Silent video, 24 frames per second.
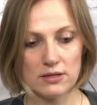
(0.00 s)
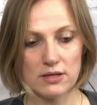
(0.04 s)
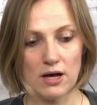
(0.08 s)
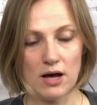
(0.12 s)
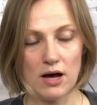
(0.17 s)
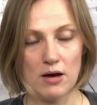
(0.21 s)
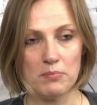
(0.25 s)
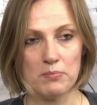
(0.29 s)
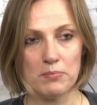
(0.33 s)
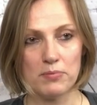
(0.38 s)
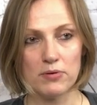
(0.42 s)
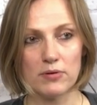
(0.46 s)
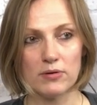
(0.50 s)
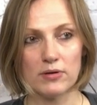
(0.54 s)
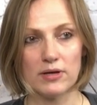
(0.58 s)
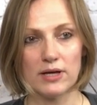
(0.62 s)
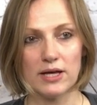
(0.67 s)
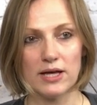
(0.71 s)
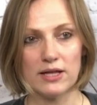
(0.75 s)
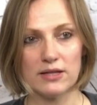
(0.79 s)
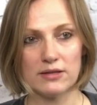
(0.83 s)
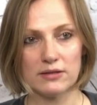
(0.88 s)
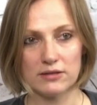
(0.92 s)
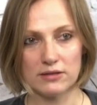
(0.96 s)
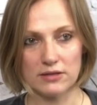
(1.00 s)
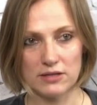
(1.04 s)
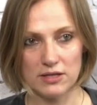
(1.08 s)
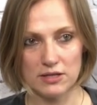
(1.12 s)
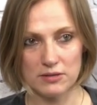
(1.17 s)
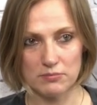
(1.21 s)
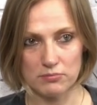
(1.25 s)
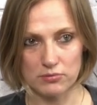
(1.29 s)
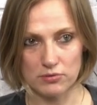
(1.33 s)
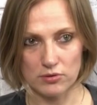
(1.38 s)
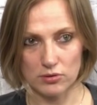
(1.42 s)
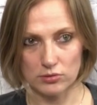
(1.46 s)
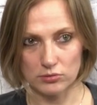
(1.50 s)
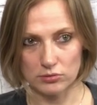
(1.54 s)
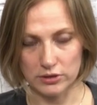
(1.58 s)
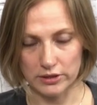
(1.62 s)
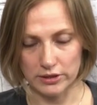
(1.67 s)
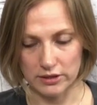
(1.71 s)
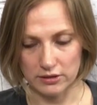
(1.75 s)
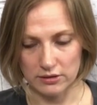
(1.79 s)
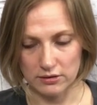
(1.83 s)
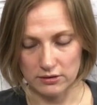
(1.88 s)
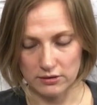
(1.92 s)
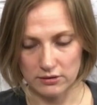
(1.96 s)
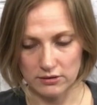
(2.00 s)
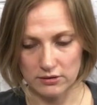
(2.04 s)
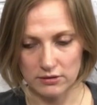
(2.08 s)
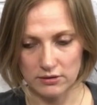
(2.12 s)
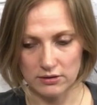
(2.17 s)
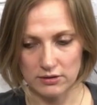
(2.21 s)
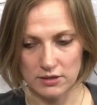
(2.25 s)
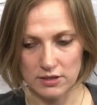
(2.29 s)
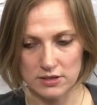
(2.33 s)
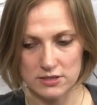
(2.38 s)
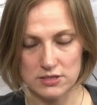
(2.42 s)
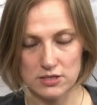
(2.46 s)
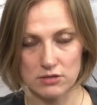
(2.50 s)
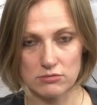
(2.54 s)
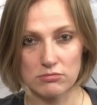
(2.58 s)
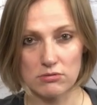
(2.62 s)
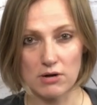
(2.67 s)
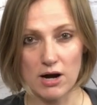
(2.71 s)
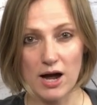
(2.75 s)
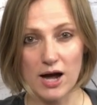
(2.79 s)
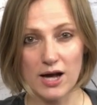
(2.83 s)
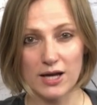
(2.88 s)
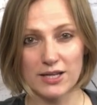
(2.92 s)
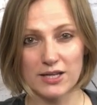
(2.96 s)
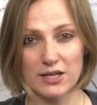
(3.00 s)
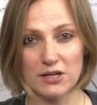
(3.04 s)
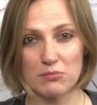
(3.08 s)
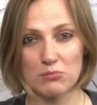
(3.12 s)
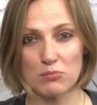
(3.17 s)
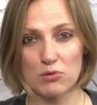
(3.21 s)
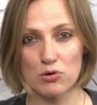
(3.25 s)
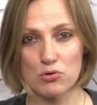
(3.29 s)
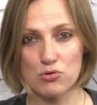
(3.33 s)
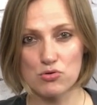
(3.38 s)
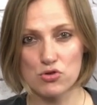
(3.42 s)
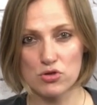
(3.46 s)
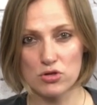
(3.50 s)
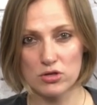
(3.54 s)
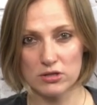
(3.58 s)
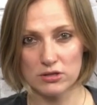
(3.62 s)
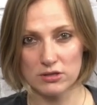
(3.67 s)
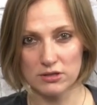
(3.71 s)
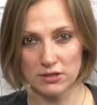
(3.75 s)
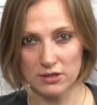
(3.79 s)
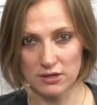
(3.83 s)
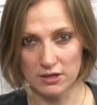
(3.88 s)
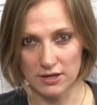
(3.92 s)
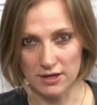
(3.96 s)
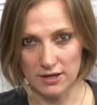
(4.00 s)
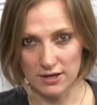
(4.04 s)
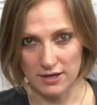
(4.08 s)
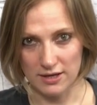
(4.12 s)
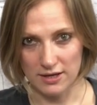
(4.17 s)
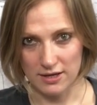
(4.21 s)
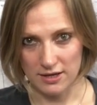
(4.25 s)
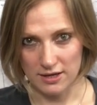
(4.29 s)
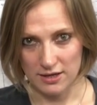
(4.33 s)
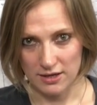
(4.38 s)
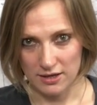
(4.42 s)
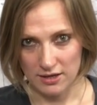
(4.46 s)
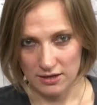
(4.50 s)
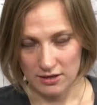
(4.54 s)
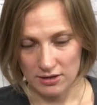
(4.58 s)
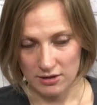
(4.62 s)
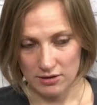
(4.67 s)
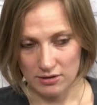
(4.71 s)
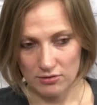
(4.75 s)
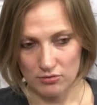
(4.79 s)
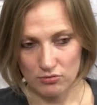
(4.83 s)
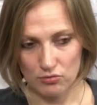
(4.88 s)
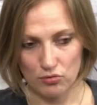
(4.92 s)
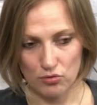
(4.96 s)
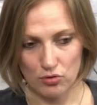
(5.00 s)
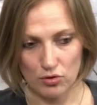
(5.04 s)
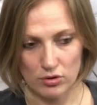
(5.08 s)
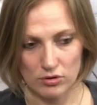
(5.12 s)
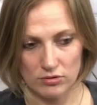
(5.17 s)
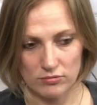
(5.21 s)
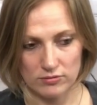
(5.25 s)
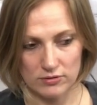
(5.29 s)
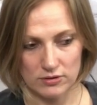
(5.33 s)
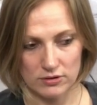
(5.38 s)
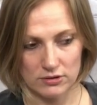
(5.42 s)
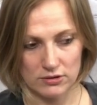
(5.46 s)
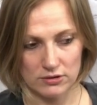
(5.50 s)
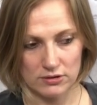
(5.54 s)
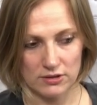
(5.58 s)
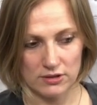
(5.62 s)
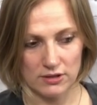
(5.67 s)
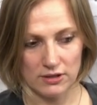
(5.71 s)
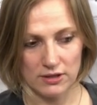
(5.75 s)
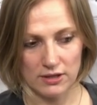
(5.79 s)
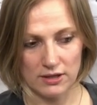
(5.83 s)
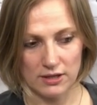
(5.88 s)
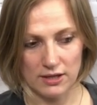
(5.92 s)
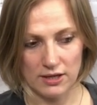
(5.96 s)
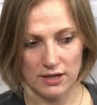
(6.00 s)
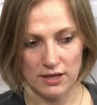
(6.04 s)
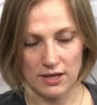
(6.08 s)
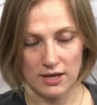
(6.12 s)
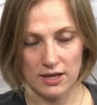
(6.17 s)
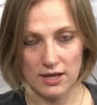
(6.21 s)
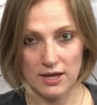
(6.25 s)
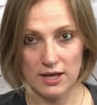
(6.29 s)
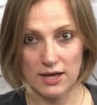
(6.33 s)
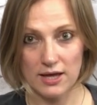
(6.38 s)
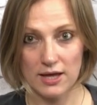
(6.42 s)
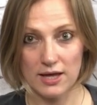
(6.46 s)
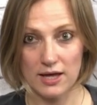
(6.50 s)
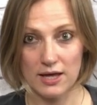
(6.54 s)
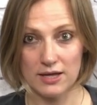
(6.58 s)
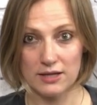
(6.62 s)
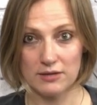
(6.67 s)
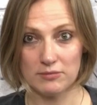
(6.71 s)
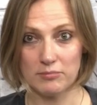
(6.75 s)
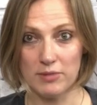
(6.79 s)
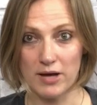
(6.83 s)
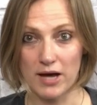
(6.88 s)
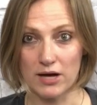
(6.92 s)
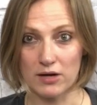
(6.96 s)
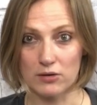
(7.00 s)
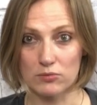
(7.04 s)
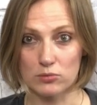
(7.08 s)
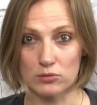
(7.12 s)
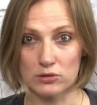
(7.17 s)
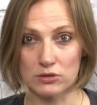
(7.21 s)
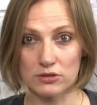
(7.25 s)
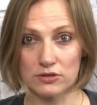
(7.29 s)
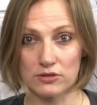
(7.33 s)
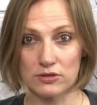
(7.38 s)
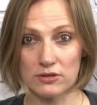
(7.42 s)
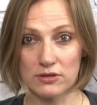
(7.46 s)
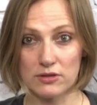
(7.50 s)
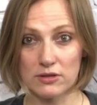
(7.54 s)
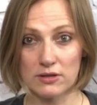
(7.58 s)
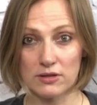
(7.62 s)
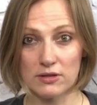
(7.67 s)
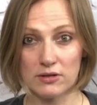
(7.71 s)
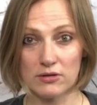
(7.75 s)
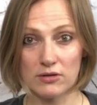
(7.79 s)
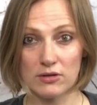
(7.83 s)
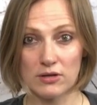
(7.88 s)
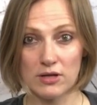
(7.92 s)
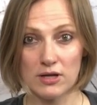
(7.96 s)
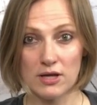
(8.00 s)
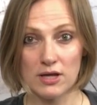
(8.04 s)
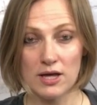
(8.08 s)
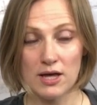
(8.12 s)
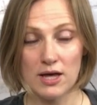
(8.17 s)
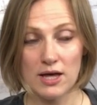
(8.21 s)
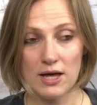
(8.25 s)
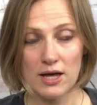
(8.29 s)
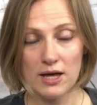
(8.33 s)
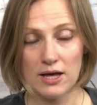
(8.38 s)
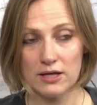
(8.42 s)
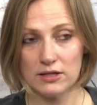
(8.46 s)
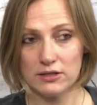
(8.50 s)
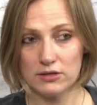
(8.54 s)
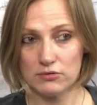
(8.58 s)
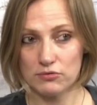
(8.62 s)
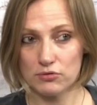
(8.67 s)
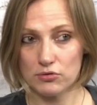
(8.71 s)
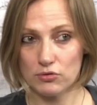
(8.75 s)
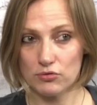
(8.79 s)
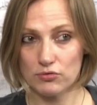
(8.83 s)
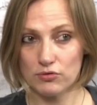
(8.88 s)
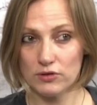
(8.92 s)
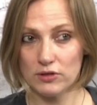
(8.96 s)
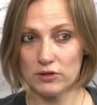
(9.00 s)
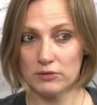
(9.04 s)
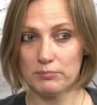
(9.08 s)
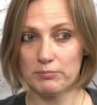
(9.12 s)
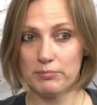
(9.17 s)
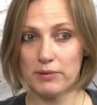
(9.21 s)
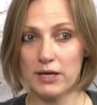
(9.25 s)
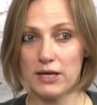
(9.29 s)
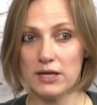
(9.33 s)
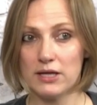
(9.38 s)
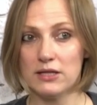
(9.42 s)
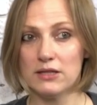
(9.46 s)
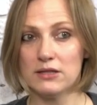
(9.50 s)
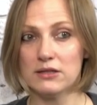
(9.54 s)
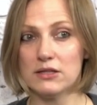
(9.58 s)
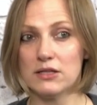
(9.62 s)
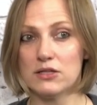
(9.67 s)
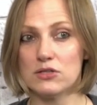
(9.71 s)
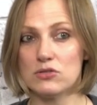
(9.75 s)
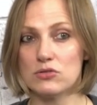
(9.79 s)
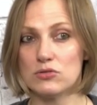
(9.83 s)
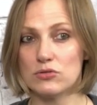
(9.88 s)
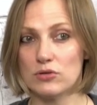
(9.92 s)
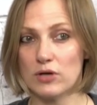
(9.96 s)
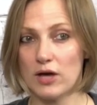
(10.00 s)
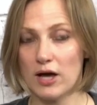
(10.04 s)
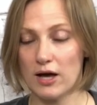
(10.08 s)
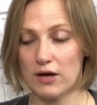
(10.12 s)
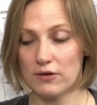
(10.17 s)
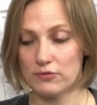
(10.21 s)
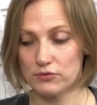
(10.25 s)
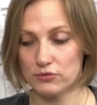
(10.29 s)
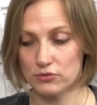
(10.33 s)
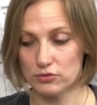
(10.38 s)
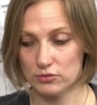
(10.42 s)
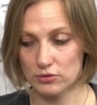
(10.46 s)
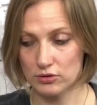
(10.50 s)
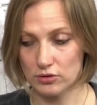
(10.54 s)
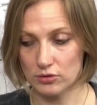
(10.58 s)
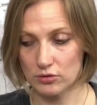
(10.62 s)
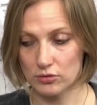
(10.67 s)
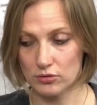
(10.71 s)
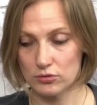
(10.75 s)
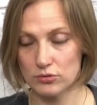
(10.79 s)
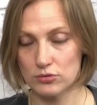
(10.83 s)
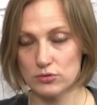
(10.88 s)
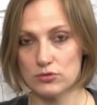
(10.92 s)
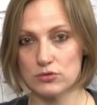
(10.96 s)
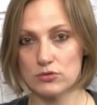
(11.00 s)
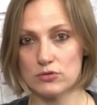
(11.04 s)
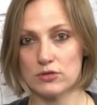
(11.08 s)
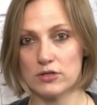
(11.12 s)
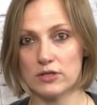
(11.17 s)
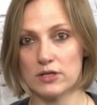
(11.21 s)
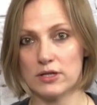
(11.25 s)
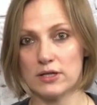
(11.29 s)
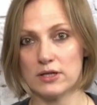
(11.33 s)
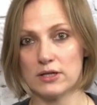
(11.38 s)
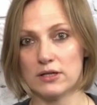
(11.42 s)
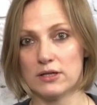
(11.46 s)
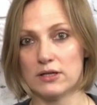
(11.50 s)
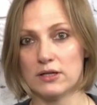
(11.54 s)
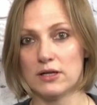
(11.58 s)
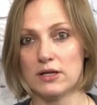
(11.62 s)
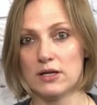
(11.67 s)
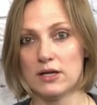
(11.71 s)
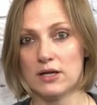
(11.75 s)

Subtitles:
up and keep rolling. It's a rocking motion, forward and backward. And if you feel pain, then you have to go to the